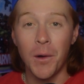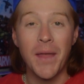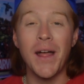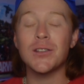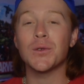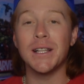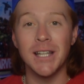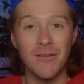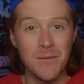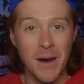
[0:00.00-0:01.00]
And that's what I
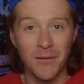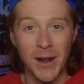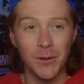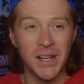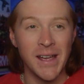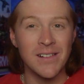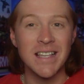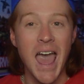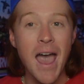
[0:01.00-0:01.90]
love about Viola Davis.